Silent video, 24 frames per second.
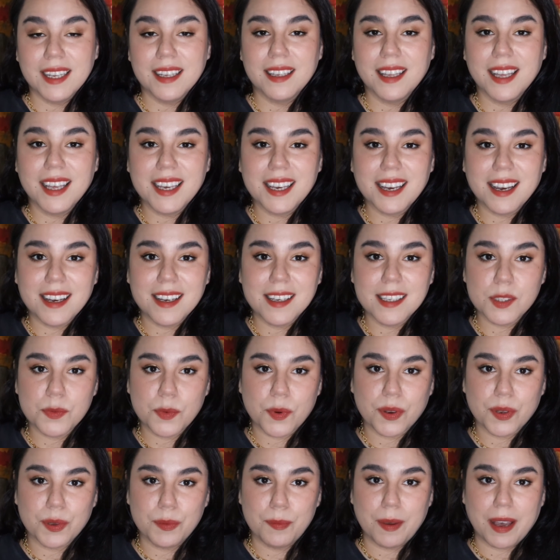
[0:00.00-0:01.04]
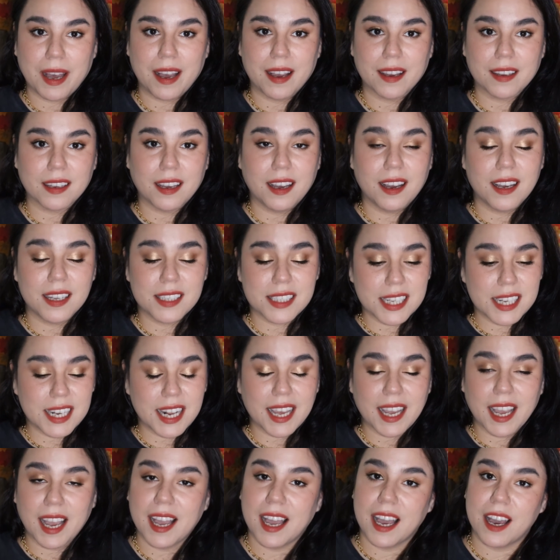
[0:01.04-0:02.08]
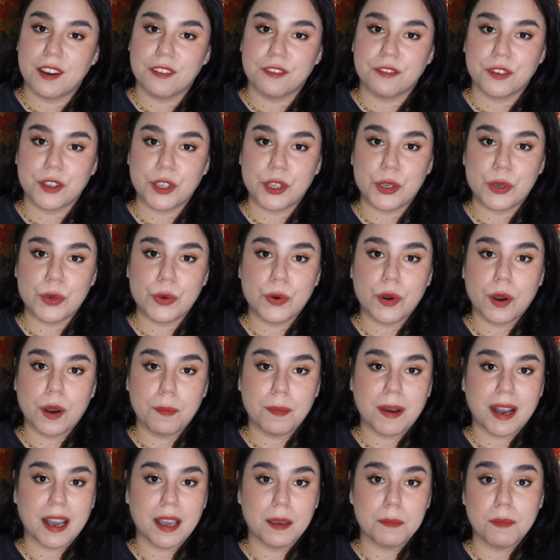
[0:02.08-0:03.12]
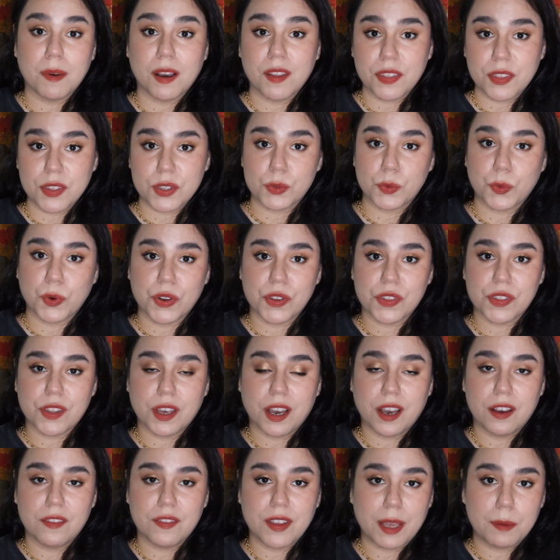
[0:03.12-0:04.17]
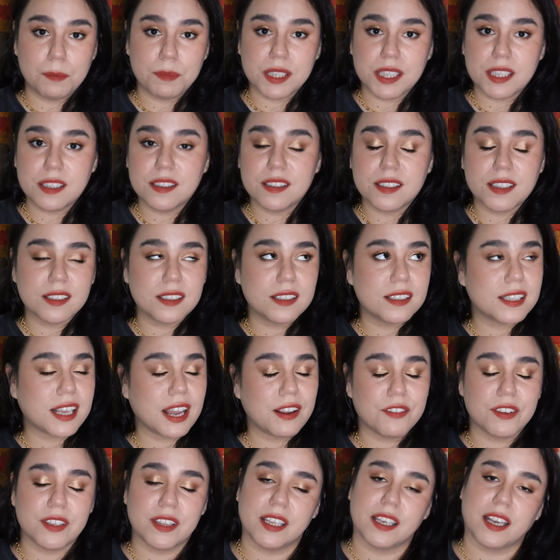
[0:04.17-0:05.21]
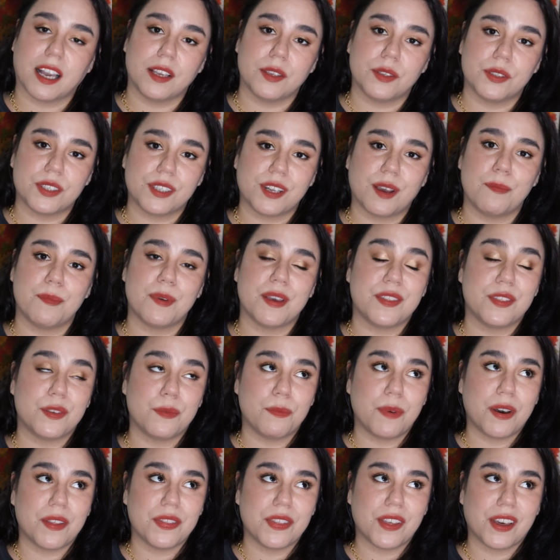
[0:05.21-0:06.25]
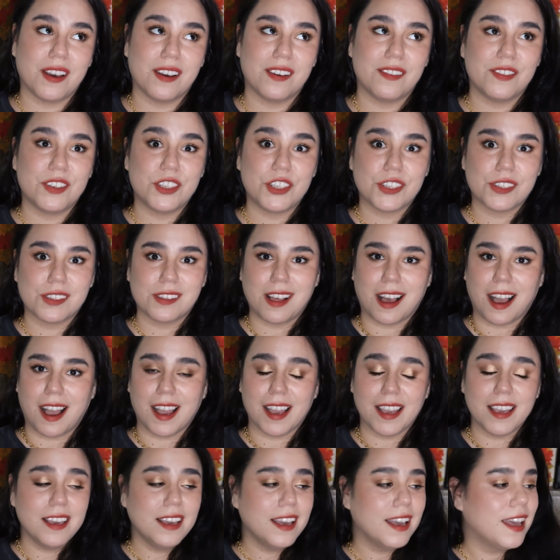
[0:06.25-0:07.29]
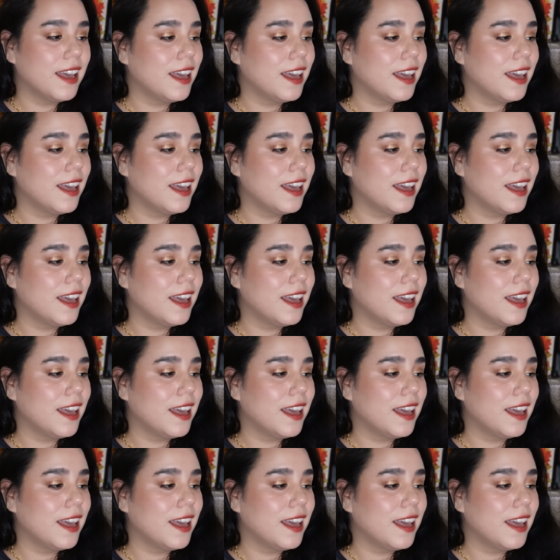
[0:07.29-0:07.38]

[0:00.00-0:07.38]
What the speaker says: Hey guys, welcome back. Today I have for you my month's worth of empties. This is everything I used up in the month of July.